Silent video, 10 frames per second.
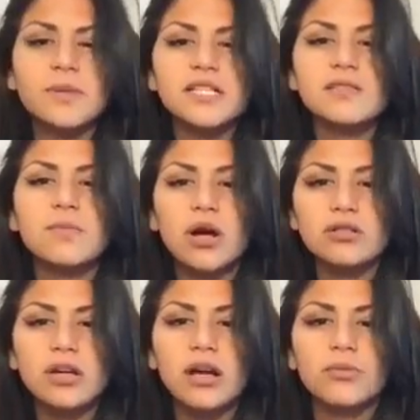to make small
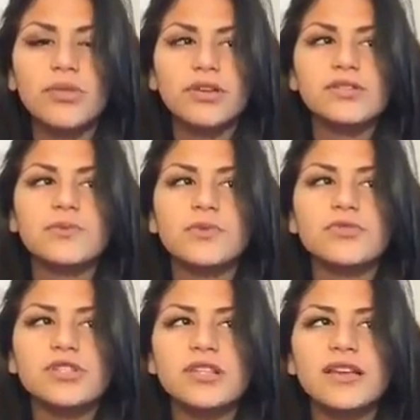talk with us, and we were
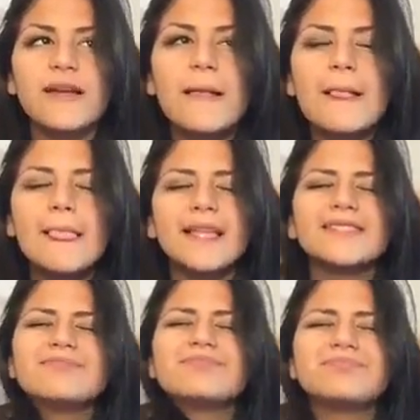just like,
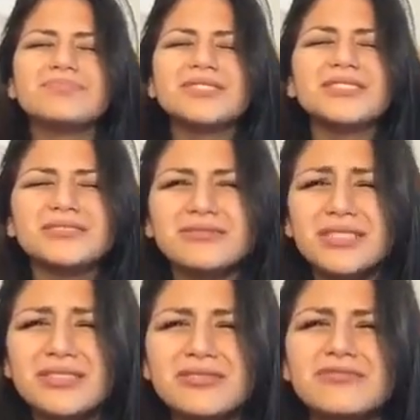please,
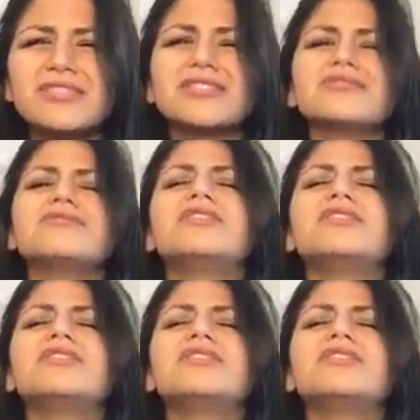I just want to go